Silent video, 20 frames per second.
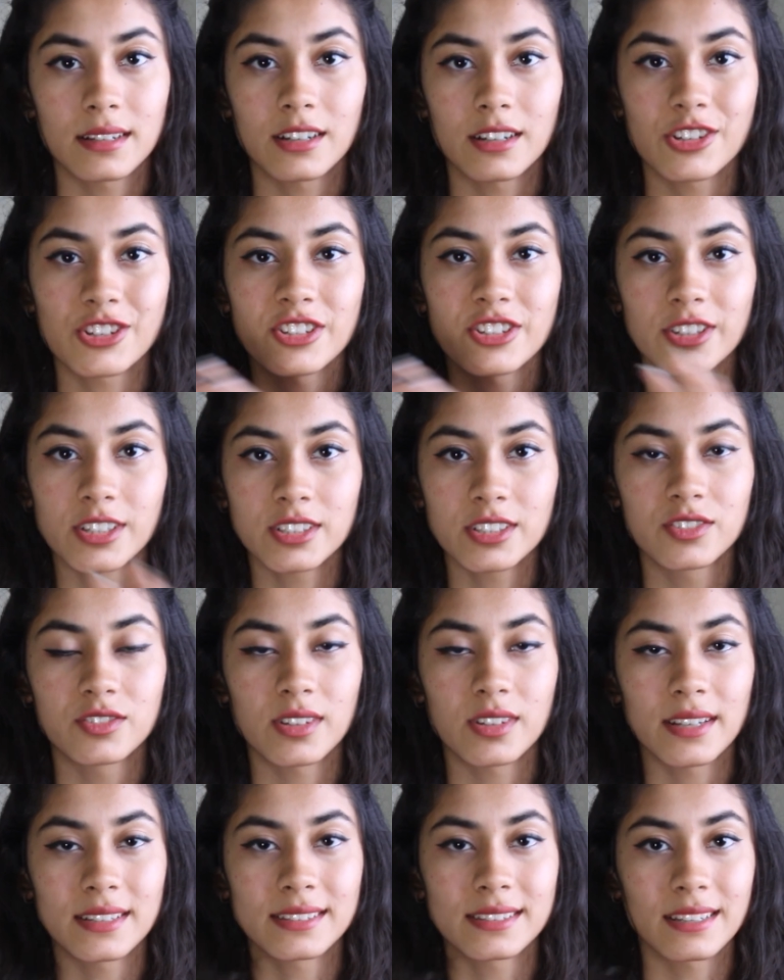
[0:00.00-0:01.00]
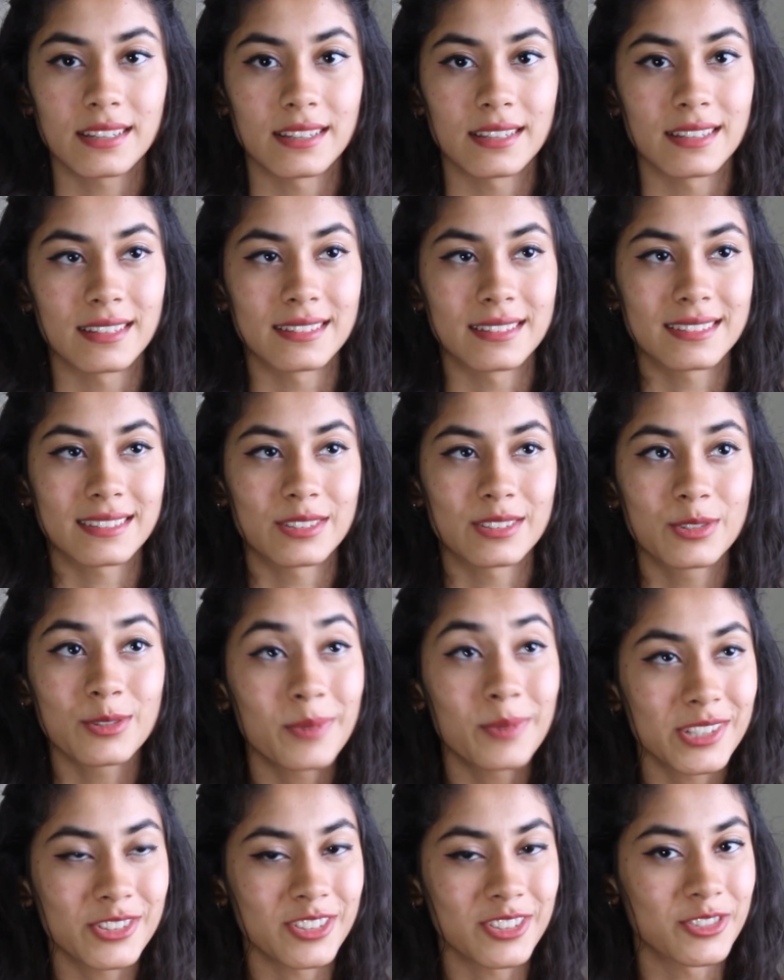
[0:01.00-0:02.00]
A shirt dress is
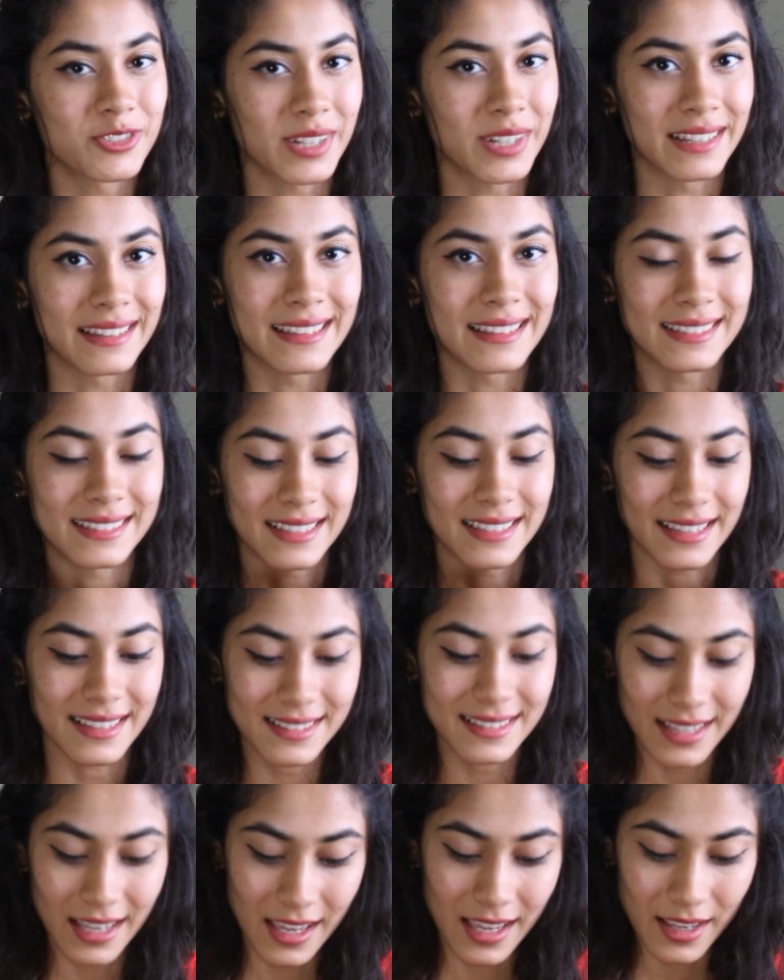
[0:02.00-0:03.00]
too much in trend these days.